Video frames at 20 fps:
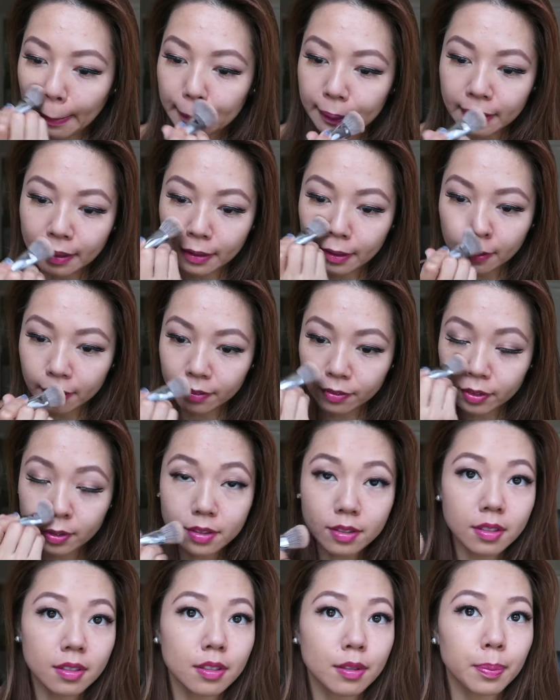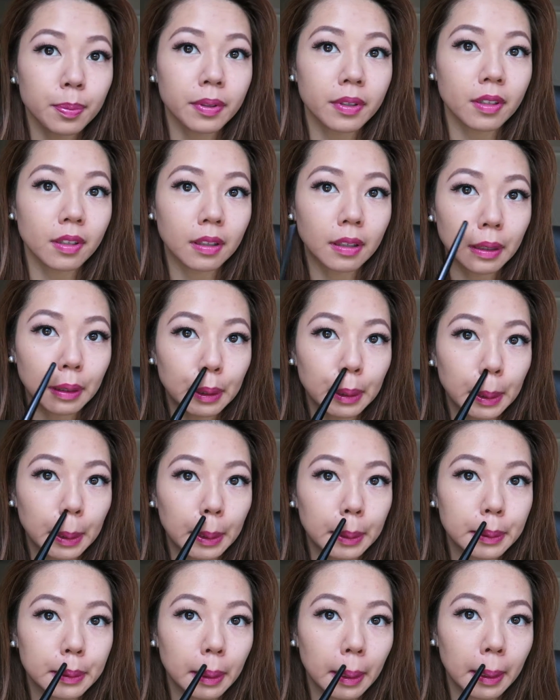The coverage is pretty good
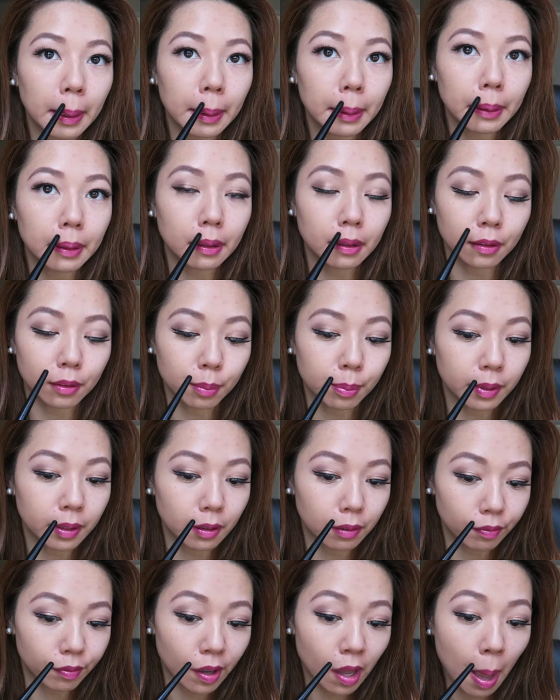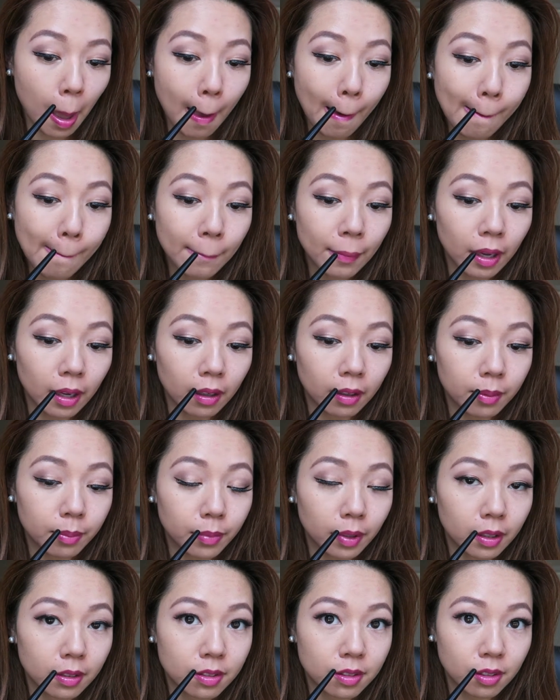because I had a little bit of
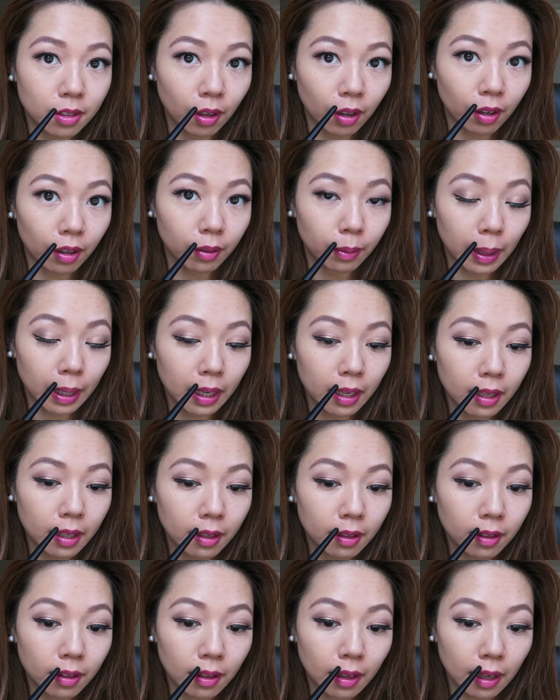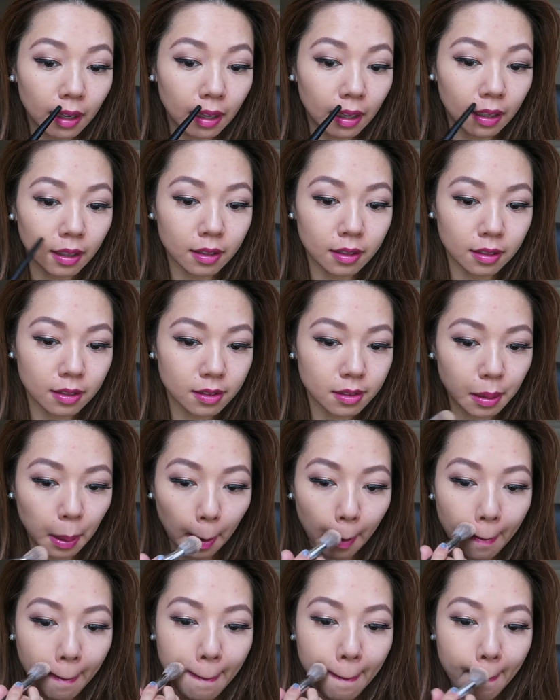a scar right here, and it's
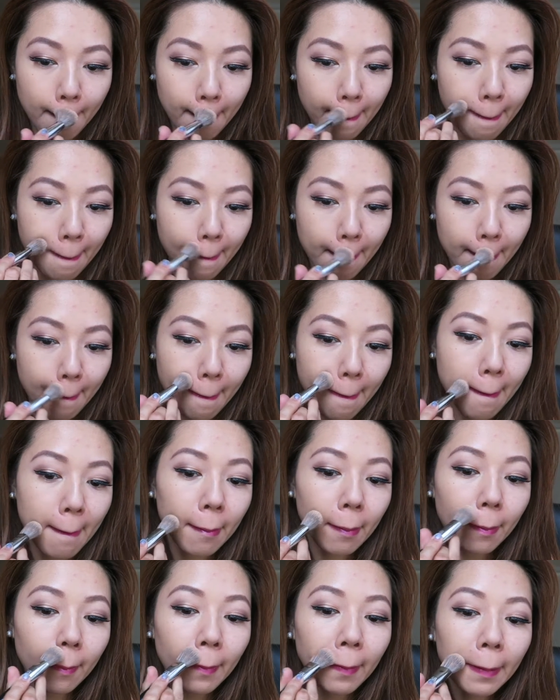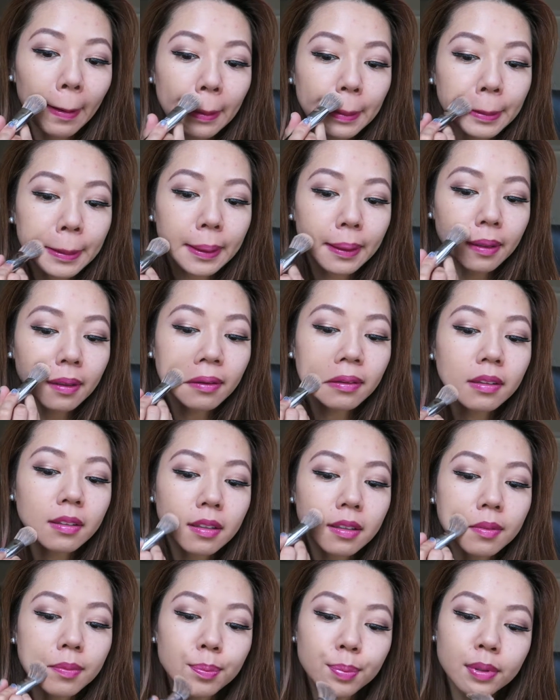concealed
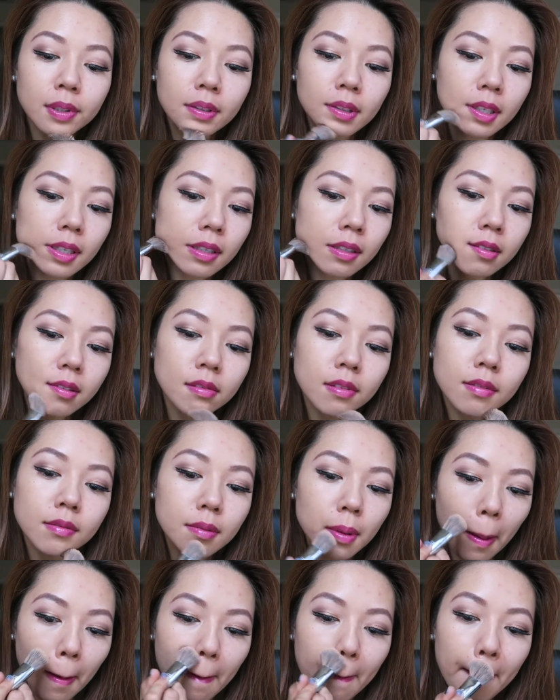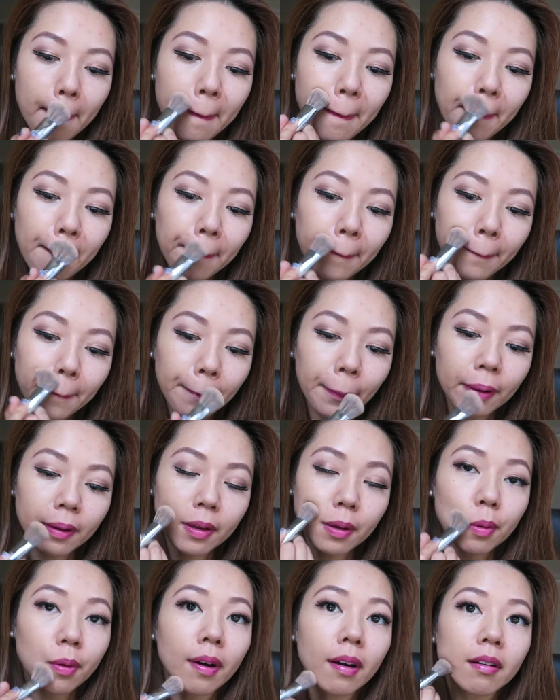it pretty
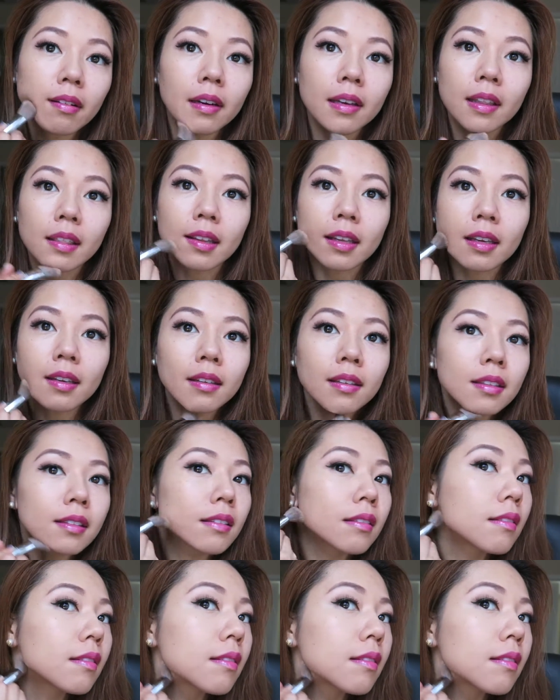well, I think.